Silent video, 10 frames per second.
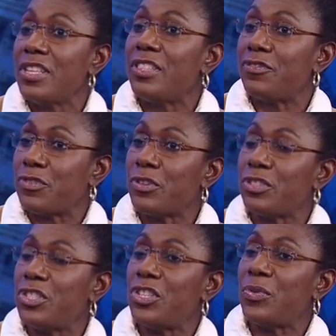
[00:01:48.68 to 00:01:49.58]
The
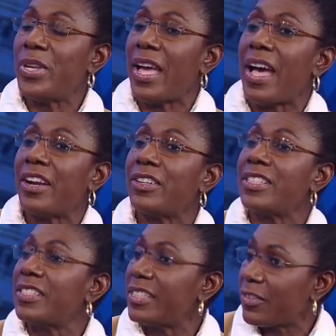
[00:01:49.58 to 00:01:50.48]
first year, we hired
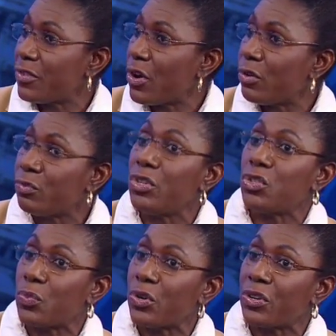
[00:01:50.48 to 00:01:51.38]
7 outreach
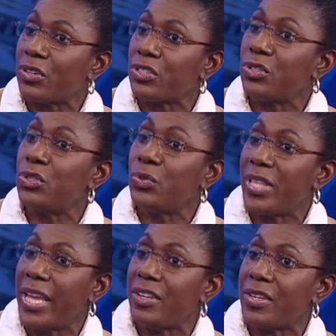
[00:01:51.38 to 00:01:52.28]
workers to do
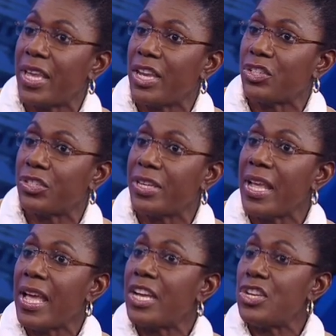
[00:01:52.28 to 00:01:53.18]
the education.
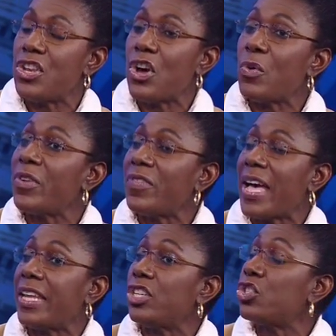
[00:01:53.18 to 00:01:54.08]
And now we've
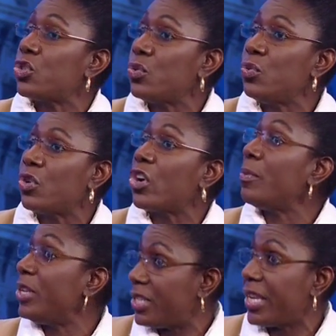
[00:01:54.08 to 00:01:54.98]
added 2
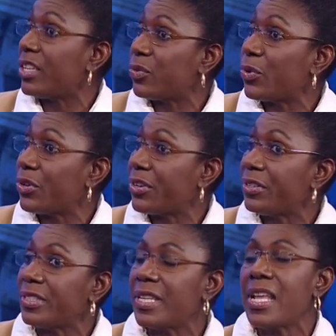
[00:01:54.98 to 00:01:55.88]
community health
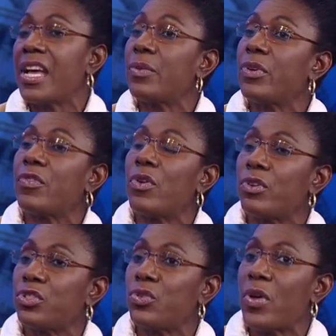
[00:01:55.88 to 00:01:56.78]
workers. And we've
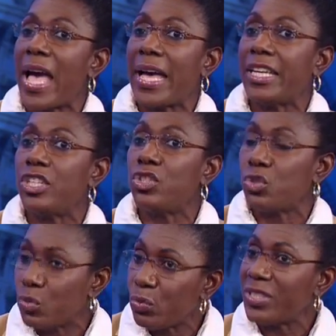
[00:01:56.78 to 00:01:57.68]
also added
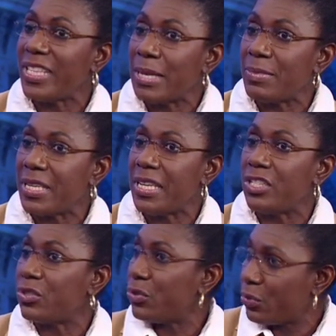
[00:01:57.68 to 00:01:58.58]
2 CMTs
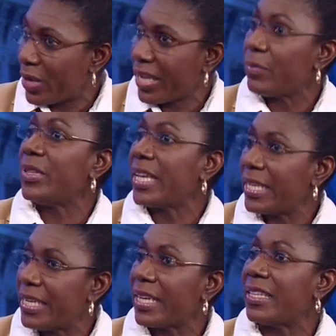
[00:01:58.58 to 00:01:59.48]
to do with the
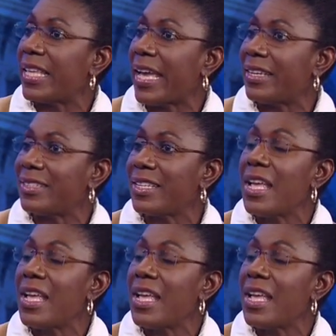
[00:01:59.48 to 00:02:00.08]
clinical guidance.